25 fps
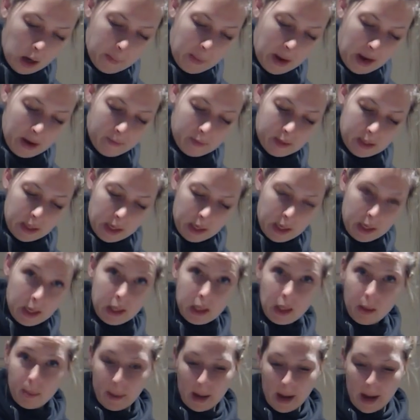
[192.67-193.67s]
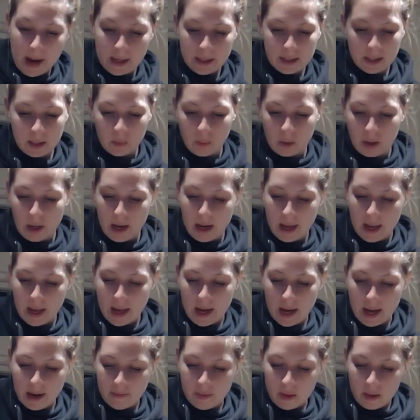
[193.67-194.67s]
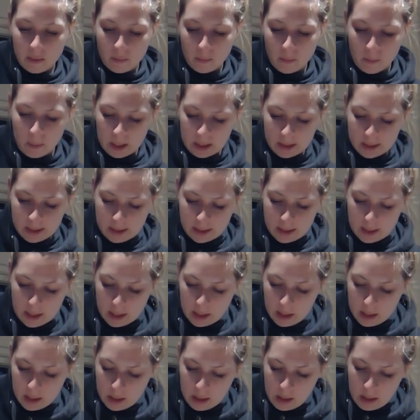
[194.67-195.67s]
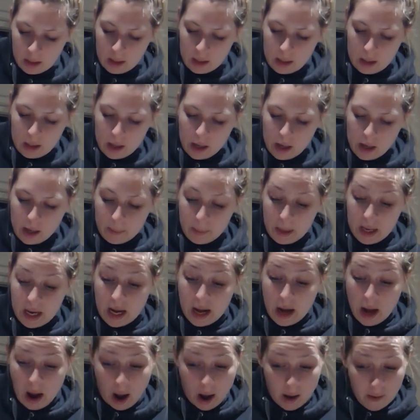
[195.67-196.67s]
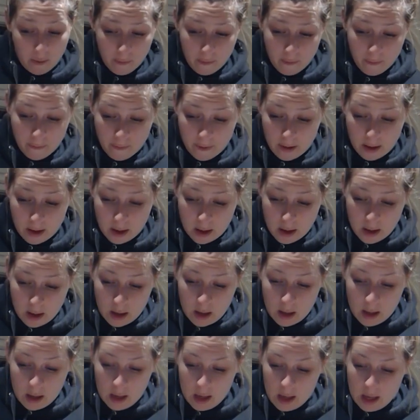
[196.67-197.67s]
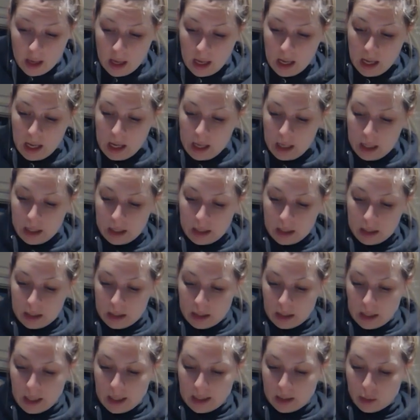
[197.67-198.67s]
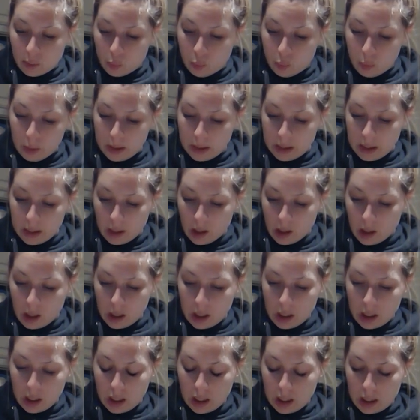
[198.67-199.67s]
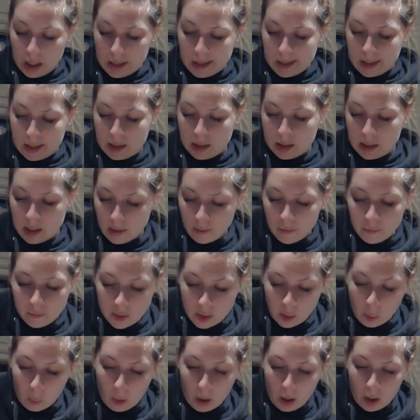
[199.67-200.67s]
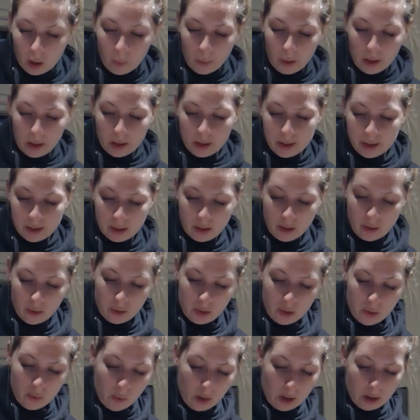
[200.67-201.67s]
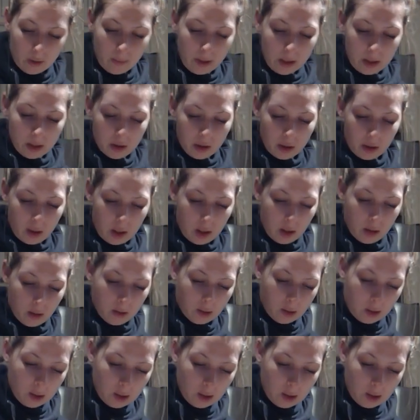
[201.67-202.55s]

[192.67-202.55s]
I've done it in the past where I haven't mixed it enough and it's really stiff to work with, so you want to make sure that you